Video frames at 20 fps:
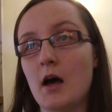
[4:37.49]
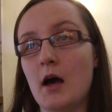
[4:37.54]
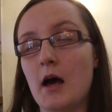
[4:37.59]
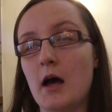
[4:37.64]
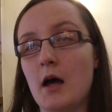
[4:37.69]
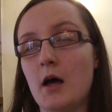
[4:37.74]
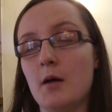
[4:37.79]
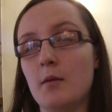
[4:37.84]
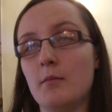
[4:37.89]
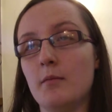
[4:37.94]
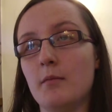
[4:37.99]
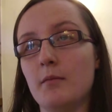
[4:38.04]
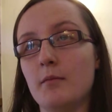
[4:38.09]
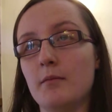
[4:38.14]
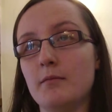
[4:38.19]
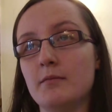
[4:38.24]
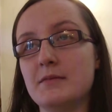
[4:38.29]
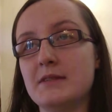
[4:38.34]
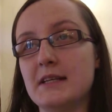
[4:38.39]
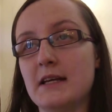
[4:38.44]

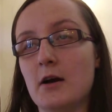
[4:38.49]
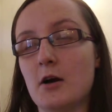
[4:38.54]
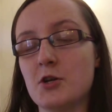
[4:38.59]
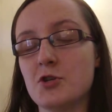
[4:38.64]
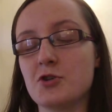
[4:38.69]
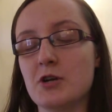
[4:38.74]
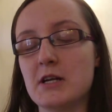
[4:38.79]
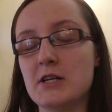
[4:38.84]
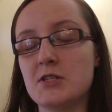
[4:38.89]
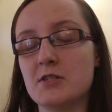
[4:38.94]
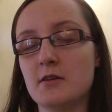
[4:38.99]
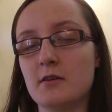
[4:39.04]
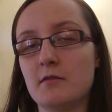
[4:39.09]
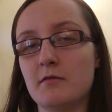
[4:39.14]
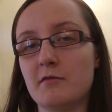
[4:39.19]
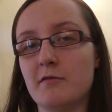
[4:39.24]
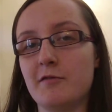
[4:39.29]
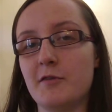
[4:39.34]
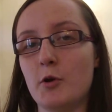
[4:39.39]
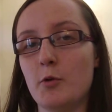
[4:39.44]

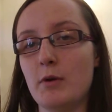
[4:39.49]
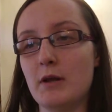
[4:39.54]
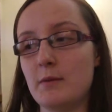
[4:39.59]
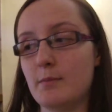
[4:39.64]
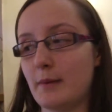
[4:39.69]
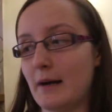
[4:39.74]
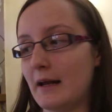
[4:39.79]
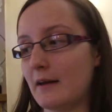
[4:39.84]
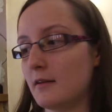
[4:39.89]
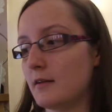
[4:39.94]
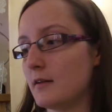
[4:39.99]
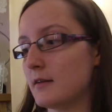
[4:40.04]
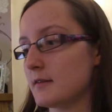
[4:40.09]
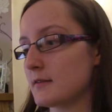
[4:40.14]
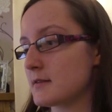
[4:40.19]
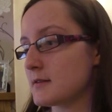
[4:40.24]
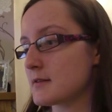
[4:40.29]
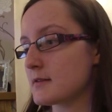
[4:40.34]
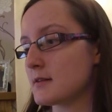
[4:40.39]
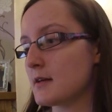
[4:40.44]
dehydration, fluid
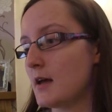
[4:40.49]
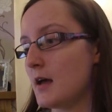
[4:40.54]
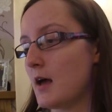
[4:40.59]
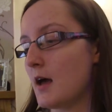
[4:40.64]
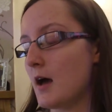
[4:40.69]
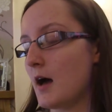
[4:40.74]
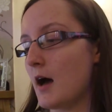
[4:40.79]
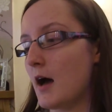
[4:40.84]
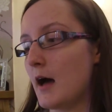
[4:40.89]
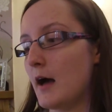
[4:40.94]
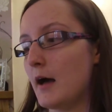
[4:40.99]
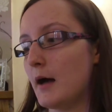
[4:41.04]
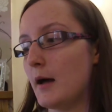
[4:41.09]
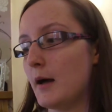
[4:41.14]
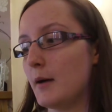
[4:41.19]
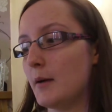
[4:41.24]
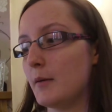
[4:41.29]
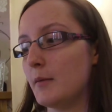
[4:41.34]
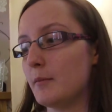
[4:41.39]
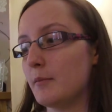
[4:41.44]
balance,
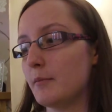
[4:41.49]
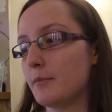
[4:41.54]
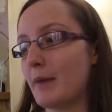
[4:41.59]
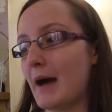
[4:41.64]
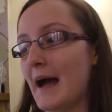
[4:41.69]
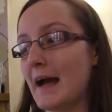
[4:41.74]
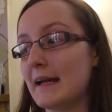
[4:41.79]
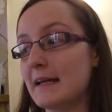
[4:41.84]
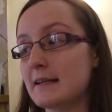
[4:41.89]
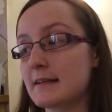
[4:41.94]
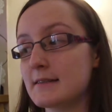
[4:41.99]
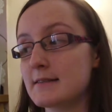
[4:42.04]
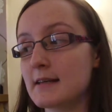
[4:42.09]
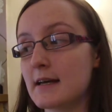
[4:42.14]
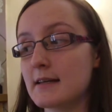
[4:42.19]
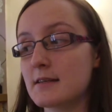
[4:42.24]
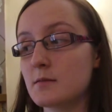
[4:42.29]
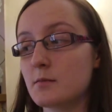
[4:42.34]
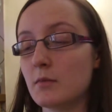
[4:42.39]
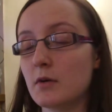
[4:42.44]
pain
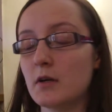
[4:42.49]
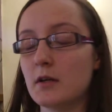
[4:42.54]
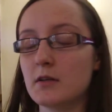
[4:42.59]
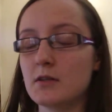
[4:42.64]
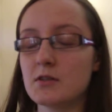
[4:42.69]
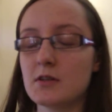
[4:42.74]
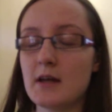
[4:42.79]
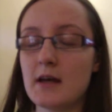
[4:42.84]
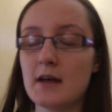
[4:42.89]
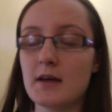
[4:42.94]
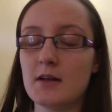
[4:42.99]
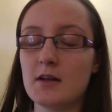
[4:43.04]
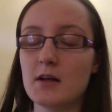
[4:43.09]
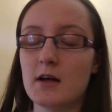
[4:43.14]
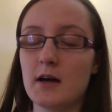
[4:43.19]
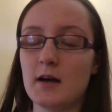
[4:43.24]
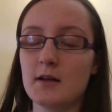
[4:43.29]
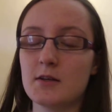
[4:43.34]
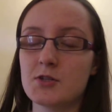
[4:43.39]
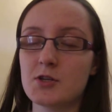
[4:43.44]
assessment,
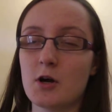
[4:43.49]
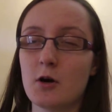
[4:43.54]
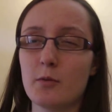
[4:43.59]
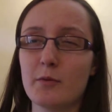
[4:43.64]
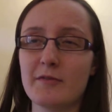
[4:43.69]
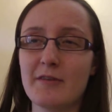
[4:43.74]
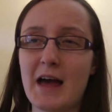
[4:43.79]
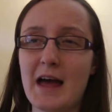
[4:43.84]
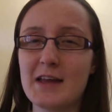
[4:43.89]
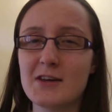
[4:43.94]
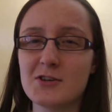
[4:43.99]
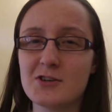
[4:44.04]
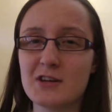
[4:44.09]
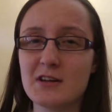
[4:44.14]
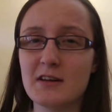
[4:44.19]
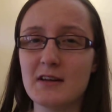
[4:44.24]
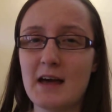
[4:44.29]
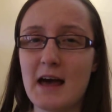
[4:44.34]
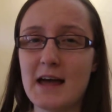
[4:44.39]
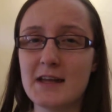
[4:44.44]
child with
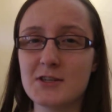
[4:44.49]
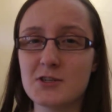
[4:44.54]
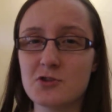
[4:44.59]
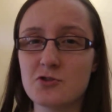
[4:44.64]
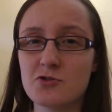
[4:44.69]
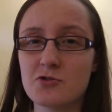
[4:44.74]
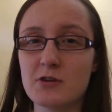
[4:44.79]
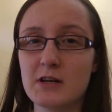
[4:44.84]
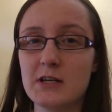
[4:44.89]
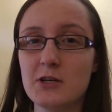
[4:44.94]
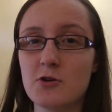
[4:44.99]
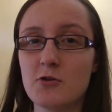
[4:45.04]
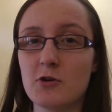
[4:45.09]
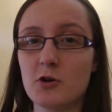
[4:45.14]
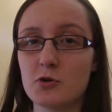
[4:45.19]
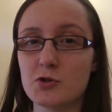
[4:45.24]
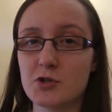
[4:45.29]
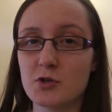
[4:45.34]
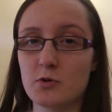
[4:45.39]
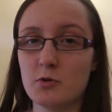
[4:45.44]
head injury,
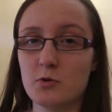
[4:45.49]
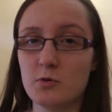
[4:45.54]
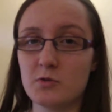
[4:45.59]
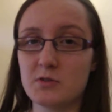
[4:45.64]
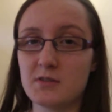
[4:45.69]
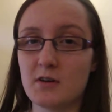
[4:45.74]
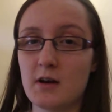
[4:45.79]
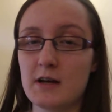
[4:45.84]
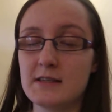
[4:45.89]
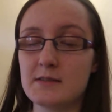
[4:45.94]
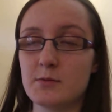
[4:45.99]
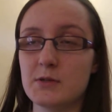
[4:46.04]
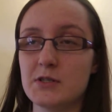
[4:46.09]
neurological signs.